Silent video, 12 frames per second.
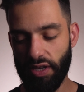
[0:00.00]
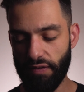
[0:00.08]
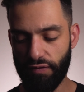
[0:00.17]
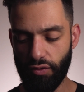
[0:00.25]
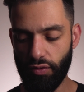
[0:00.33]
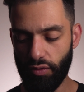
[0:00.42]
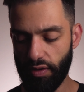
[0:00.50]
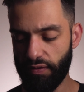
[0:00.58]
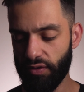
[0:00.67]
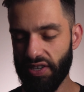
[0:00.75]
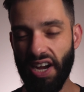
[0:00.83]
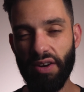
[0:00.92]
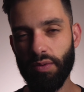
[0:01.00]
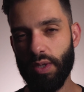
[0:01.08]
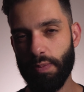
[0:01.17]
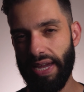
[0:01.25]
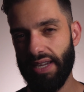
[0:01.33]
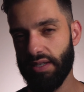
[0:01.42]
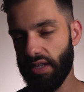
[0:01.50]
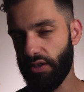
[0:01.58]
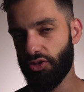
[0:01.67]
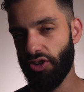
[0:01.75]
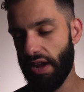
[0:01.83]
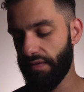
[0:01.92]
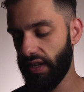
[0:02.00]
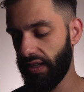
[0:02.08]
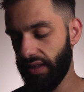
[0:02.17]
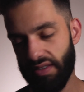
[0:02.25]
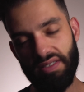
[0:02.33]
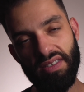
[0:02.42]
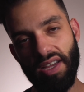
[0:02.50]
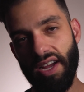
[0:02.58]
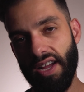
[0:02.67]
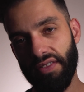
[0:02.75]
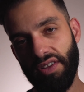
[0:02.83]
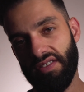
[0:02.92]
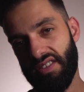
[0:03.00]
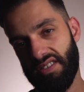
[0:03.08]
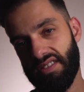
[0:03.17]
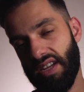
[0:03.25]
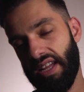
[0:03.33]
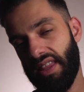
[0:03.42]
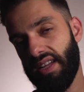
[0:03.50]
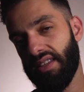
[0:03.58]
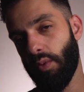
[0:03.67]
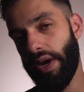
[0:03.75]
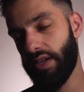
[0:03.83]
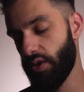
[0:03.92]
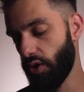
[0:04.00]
If you're tight on space and you're traveling, this is, I think, the way to